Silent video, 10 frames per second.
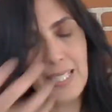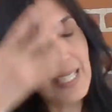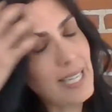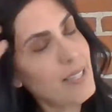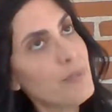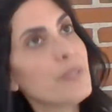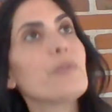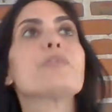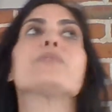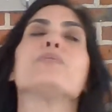Again, we're
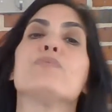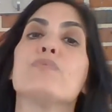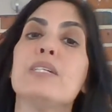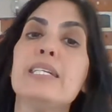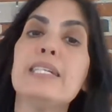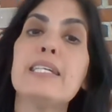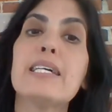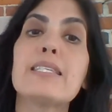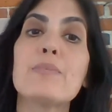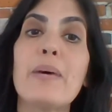going to read,
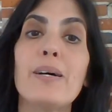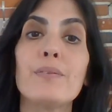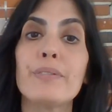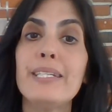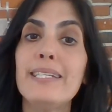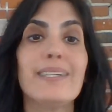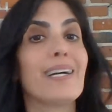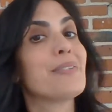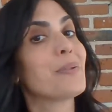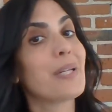spell, read.
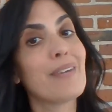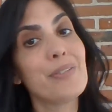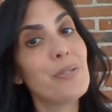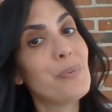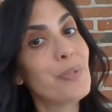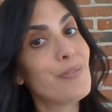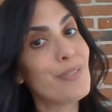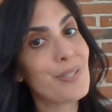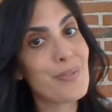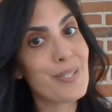I don't have a new word
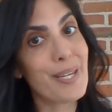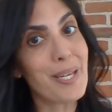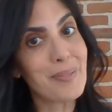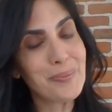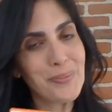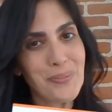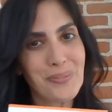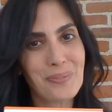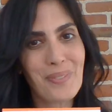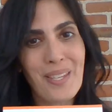for you today.
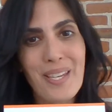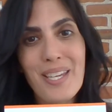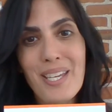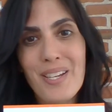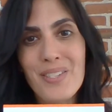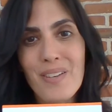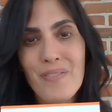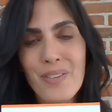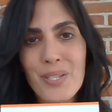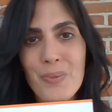Here's our
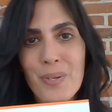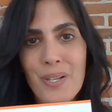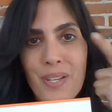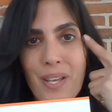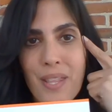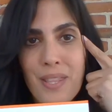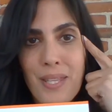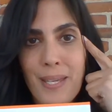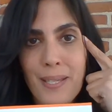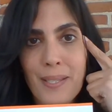first word,
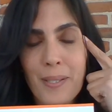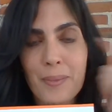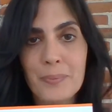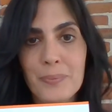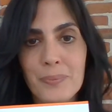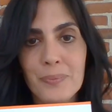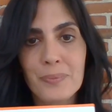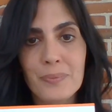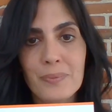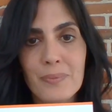think,
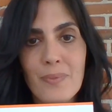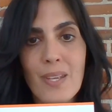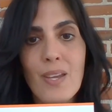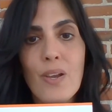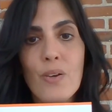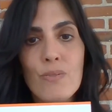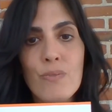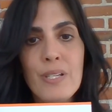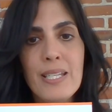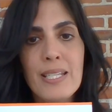
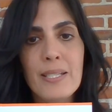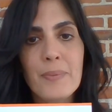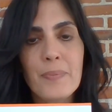read,